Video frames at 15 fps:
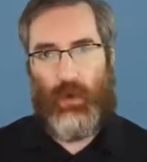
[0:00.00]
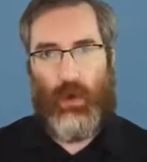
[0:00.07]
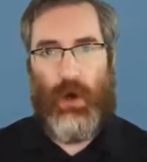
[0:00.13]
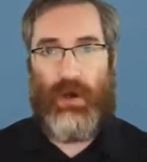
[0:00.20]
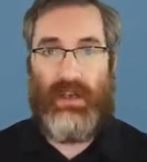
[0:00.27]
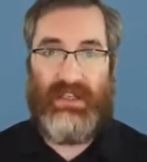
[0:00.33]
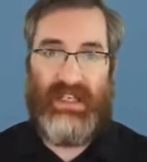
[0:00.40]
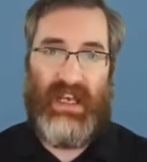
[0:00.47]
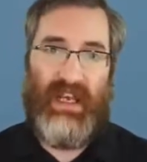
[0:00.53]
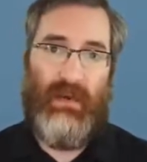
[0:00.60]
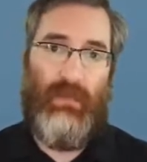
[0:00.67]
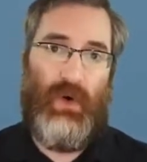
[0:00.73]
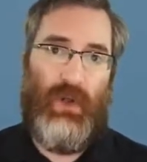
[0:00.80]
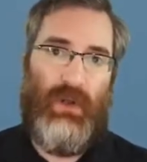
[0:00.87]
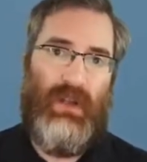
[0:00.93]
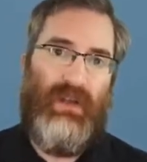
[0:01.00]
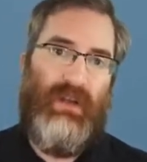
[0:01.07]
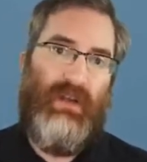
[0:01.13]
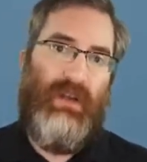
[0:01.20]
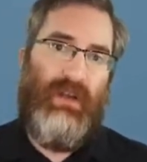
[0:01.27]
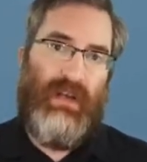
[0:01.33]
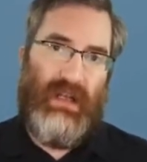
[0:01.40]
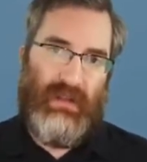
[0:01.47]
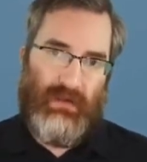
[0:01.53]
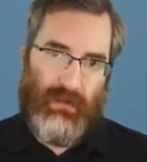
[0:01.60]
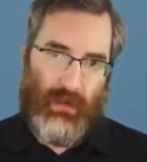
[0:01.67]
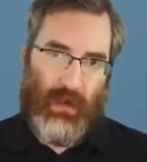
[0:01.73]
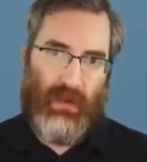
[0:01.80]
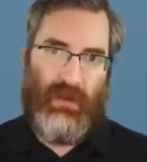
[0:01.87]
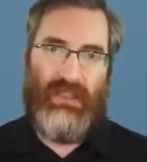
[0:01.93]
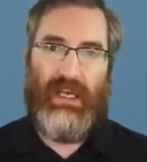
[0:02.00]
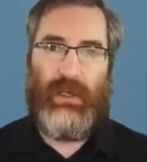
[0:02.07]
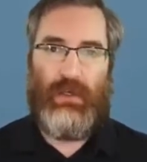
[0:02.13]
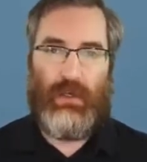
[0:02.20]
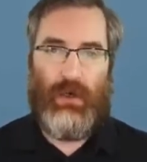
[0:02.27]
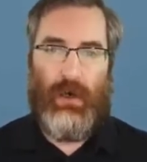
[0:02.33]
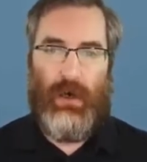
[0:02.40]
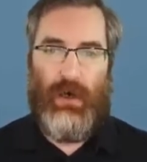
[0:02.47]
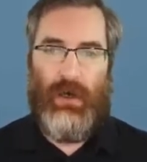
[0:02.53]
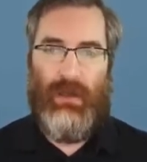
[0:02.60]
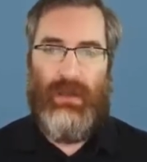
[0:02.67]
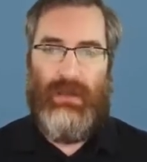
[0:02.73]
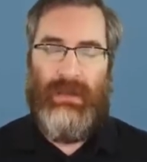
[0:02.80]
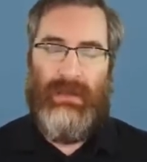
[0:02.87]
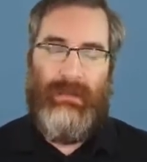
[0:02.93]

or on a table in the front of the lecture hall,